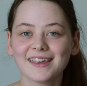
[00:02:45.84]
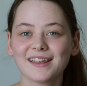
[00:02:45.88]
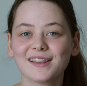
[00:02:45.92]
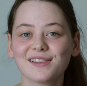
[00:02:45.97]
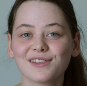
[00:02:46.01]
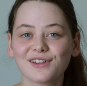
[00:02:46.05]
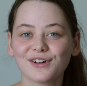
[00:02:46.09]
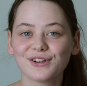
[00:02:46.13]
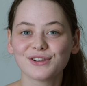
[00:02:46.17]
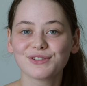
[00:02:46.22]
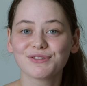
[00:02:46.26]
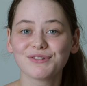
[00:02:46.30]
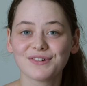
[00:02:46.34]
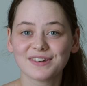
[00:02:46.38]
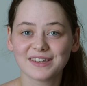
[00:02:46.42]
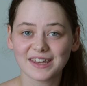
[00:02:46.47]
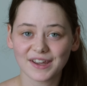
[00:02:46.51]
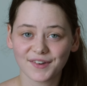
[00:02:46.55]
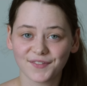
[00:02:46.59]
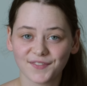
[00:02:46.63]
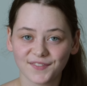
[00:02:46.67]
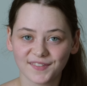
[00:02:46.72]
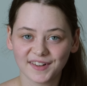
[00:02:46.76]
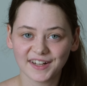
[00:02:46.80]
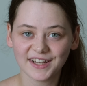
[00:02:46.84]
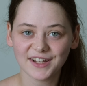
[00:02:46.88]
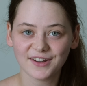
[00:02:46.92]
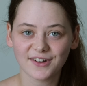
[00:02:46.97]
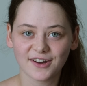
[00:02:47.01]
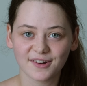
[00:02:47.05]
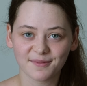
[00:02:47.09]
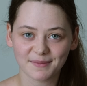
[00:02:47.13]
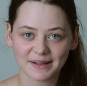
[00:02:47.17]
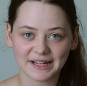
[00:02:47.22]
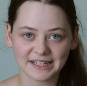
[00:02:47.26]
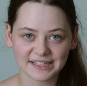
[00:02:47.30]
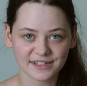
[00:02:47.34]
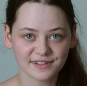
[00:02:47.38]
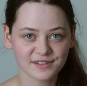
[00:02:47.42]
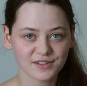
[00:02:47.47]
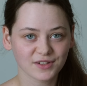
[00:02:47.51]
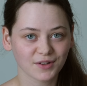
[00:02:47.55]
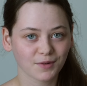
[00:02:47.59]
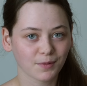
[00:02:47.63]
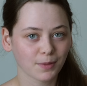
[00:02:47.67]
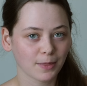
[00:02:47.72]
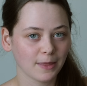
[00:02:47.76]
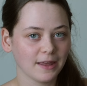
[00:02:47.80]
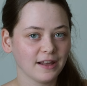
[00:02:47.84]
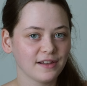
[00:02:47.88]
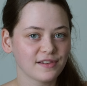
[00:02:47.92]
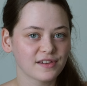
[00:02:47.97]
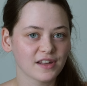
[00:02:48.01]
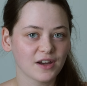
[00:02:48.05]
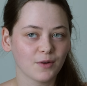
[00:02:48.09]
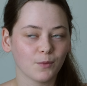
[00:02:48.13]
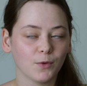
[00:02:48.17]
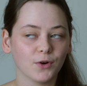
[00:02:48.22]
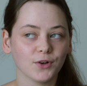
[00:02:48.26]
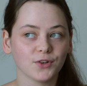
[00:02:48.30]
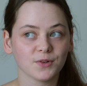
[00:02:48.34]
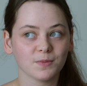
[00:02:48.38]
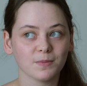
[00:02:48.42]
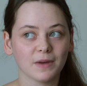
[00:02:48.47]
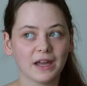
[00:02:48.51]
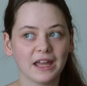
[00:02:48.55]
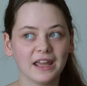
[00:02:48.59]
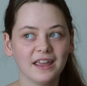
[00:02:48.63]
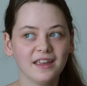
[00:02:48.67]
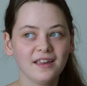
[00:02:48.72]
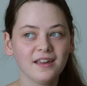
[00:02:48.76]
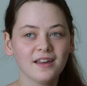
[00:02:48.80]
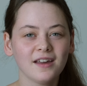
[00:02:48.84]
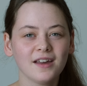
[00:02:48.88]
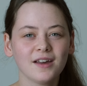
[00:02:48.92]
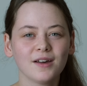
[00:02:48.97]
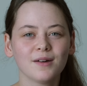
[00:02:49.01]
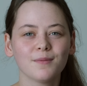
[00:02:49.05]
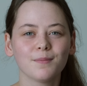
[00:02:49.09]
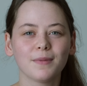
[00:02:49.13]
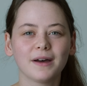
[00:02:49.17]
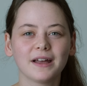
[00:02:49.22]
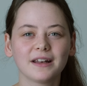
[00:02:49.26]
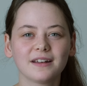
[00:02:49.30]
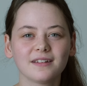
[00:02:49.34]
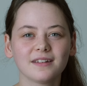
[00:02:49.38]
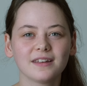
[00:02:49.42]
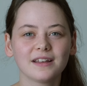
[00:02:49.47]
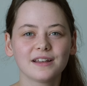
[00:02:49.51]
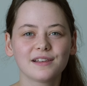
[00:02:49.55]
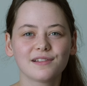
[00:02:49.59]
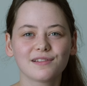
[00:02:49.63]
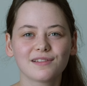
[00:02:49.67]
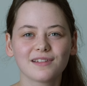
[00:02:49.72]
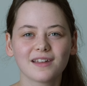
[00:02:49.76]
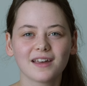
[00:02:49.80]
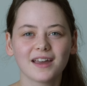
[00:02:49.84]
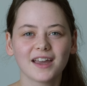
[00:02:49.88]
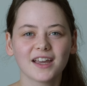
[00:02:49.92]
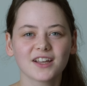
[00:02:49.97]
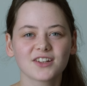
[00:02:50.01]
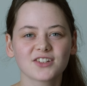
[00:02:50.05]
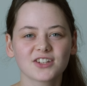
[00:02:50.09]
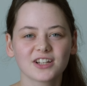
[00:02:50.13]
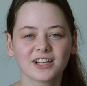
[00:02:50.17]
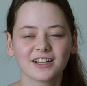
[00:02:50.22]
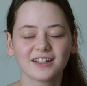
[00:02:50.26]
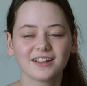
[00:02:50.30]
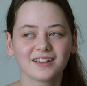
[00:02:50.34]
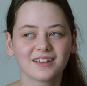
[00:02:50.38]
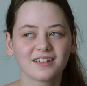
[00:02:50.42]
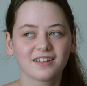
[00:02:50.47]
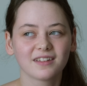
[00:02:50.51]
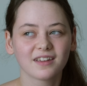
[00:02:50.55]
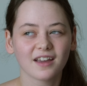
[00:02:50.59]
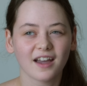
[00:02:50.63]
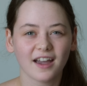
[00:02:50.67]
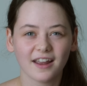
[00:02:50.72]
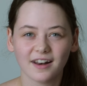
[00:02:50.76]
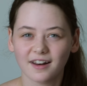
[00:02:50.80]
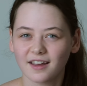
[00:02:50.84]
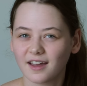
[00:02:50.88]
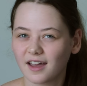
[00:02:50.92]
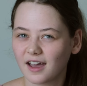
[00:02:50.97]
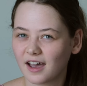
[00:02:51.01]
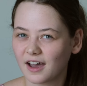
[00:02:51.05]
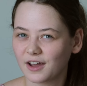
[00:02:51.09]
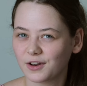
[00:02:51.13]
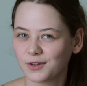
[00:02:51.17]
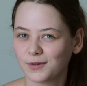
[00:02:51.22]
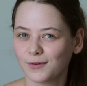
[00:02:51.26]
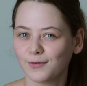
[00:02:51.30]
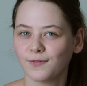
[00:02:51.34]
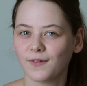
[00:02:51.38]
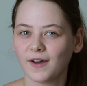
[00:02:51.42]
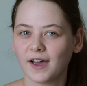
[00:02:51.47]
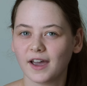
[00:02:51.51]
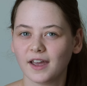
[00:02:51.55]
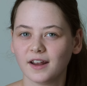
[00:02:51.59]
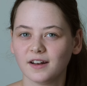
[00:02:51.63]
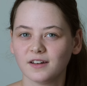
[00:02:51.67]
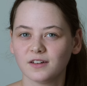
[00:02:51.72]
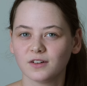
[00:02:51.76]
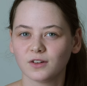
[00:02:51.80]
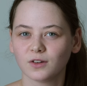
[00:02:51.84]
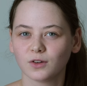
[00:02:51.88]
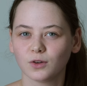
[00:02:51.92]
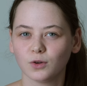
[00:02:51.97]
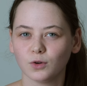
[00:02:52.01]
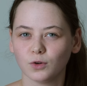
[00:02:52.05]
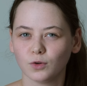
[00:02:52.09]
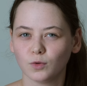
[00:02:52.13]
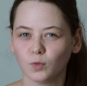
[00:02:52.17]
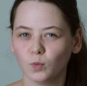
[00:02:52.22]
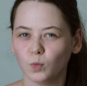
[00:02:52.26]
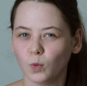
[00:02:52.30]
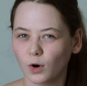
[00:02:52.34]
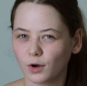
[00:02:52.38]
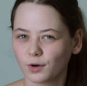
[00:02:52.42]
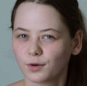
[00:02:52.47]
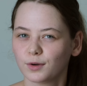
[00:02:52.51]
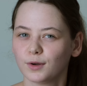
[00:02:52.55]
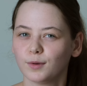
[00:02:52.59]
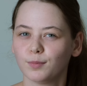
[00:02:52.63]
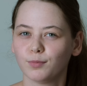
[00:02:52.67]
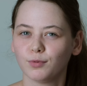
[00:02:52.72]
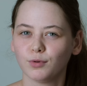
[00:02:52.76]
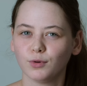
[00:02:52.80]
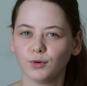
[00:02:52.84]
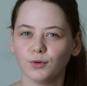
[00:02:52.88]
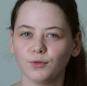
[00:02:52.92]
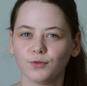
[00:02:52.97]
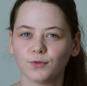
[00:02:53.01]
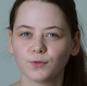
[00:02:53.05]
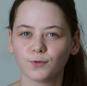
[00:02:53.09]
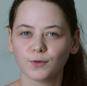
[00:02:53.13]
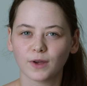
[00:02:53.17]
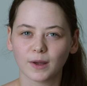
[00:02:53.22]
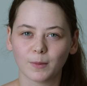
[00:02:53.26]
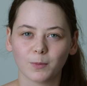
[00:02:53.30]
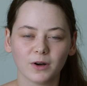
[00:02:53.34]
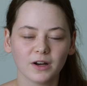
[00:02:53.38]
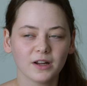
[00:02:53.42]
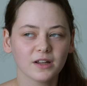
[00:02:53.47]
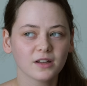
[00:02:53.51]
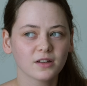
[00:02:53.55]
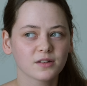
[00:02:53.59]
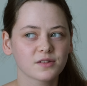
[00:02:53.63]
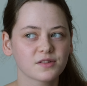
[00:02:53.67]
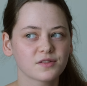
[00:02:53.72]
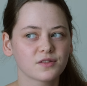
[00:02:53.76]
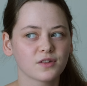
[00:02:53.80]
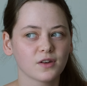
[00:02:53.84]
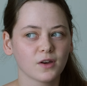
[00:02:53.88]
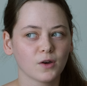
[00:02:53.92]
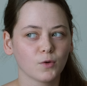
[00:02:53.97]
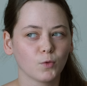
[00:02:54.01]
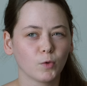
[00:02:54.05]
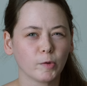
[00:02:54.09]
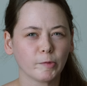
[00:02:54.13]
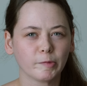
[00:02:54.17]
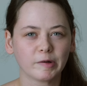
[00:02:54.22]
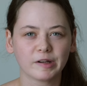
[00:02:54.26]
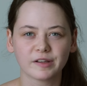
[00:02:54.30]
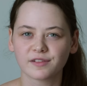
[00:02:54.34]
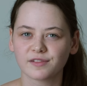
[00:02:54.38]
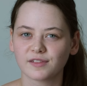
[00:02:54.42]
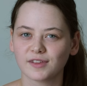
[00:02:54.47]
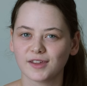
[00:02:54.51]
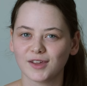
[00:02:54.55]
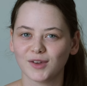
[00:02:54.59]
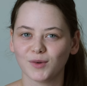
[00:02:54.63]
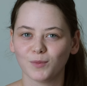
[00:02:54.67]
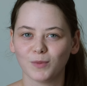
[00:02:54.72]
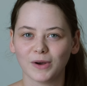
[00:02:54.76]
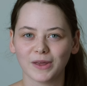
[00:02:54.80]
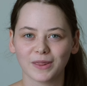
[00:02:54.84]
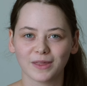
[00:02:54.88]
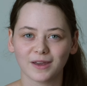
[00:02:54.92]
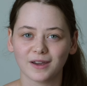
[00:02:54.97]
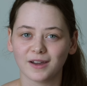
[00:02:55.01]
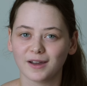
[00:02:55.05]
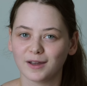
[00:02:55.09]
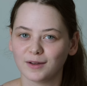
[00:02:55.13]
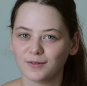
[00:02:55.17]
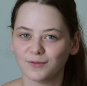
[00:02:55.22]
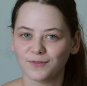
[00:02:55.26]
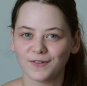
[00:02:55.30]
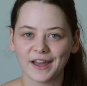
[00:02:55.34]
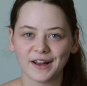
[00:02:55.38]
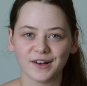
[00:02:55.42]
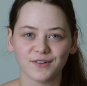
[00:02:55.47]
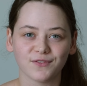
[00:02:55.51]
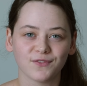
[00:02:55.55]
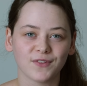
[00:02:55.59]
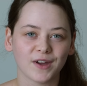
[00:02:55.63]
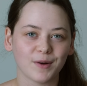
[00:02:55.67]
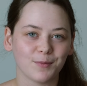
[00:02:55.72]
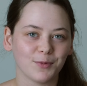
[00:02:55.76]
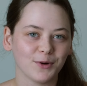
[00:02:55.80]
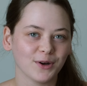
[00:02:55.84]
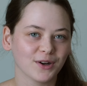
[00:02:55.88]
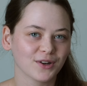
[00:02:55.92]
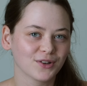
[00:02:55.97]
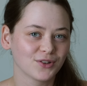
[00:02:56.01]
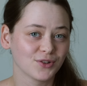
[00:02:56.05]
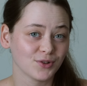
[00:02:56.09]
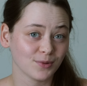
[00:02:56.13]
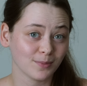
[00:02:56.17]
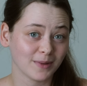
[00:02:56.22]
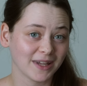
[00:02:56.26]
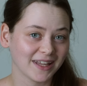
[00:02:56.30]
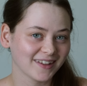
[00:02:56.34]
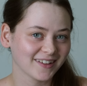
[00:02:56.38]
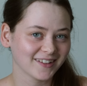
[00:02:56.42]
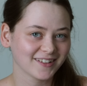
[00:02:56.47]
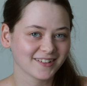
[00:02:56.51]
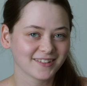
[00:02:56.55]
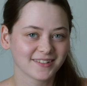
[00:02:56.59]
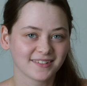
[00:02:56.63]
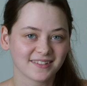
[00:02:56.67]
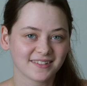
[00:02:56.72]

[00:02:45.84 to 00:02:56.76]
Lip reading: it's also definitely on my list of things I want to make, but it's actually kind of hard to find a good waterproof fabric, so we will see whether I find a fabric to make it.